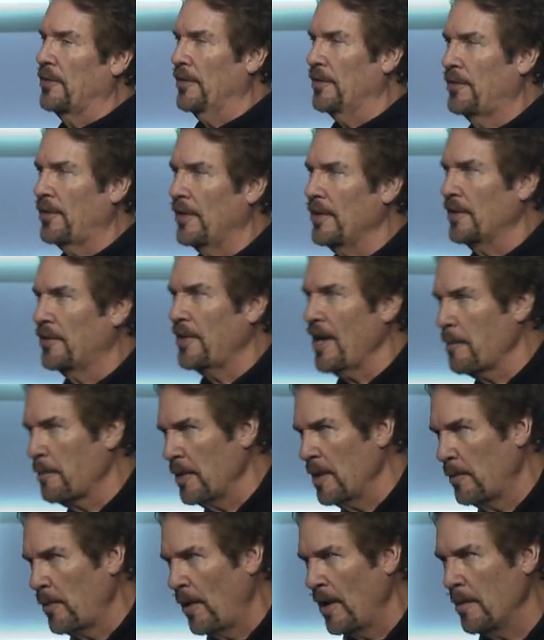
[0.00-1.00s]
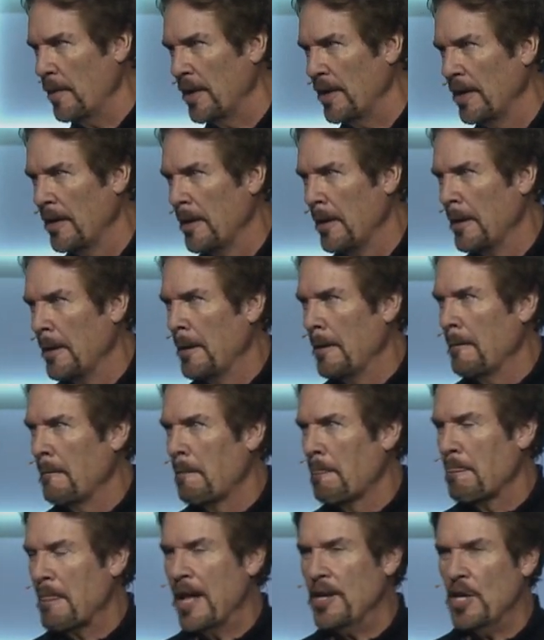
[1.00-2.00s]
And so you set an appointment,
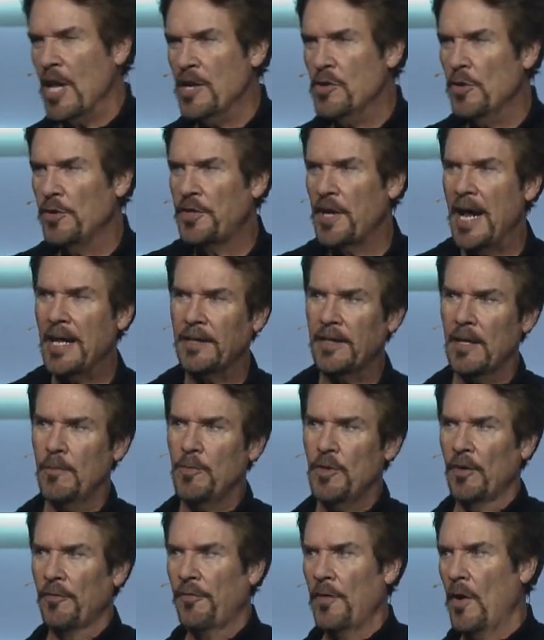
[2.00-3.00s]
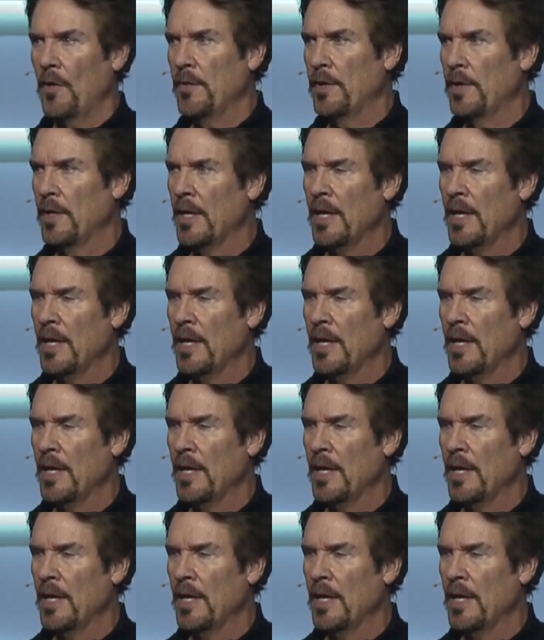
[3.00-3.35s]
and, and you take them your phone.